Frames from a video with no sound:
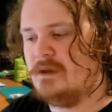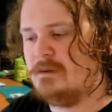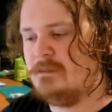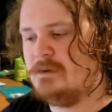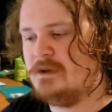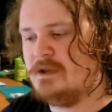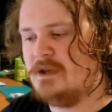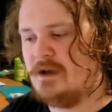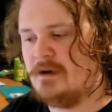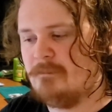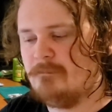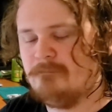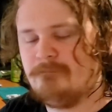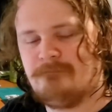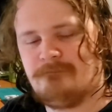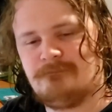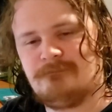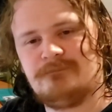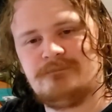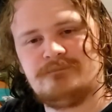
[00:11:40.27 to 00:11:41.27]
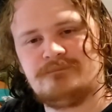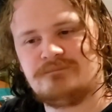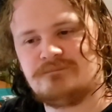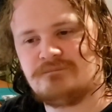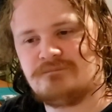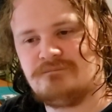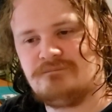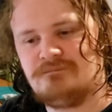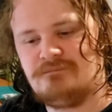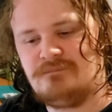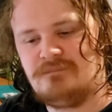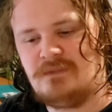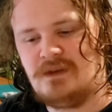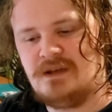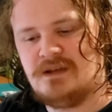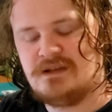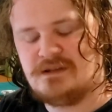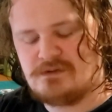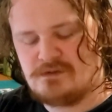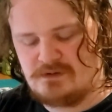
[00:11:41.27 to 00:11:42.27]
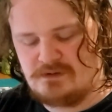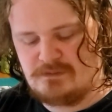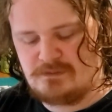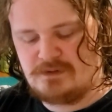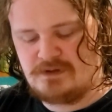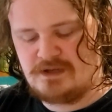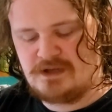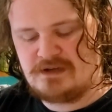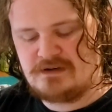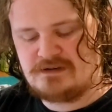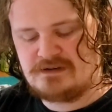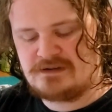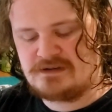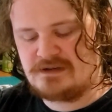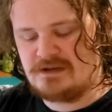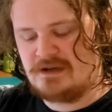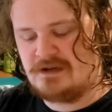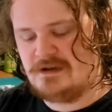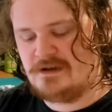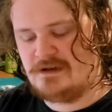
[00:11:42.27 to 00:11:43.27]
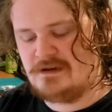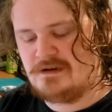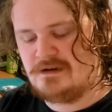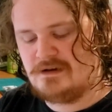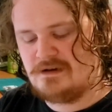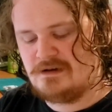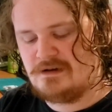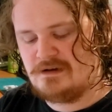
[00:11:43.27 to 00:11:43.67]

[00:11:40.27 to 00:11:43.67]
but yeah, that's all I really had to say.